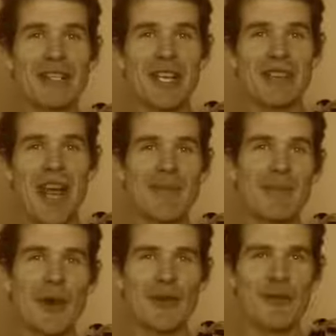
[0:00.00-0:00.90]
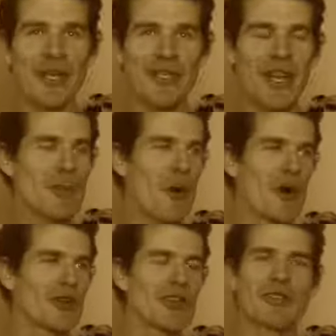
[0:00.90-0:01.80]
She doesn't have the motivation
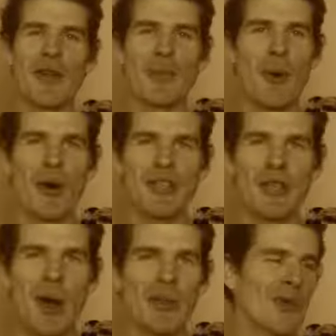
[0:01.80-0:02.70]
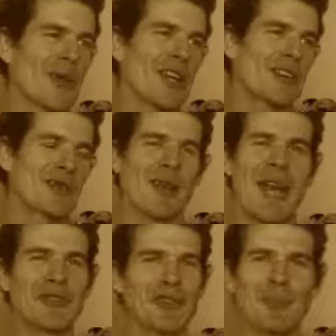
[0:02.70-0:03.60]
anymore because she's got the body she wants. All you have to do
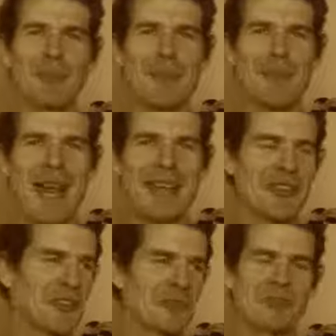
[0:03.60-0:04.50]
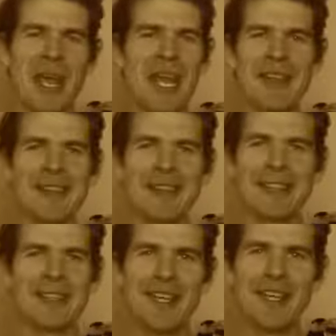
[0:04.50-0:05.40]
now is just a bit of maintenance.
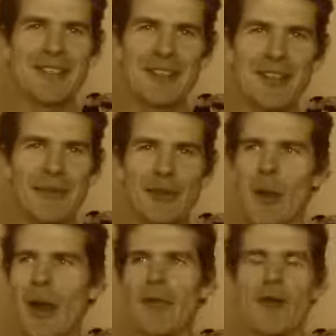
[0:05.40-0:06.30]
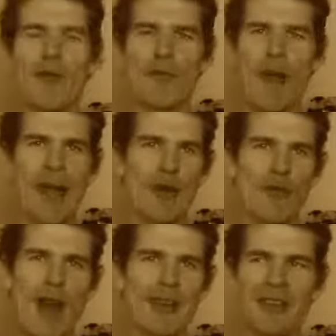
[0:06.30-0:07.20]
Easy. She doesn't have to go out in there in the rain
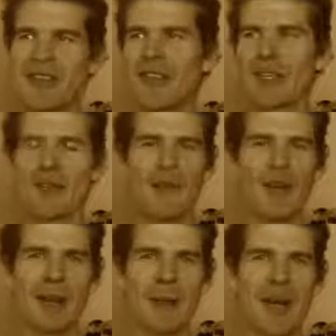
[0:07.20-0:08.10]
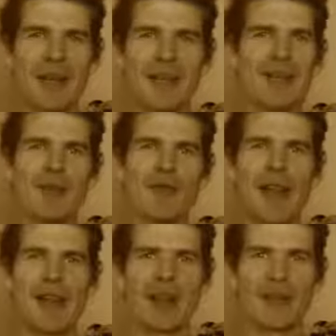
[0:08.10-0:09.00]
and run because she doesn't give a fuck about
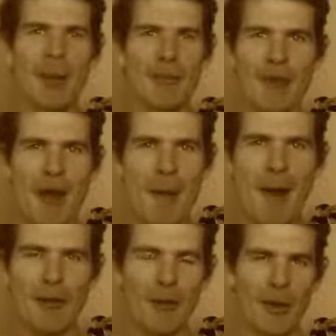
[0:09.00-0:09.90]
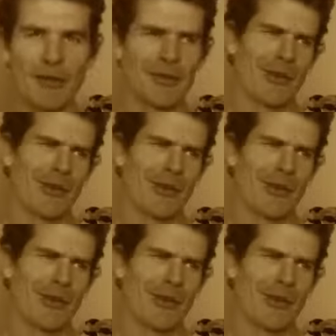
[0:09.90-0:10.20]
running a sub 3 hour marathon or whatever.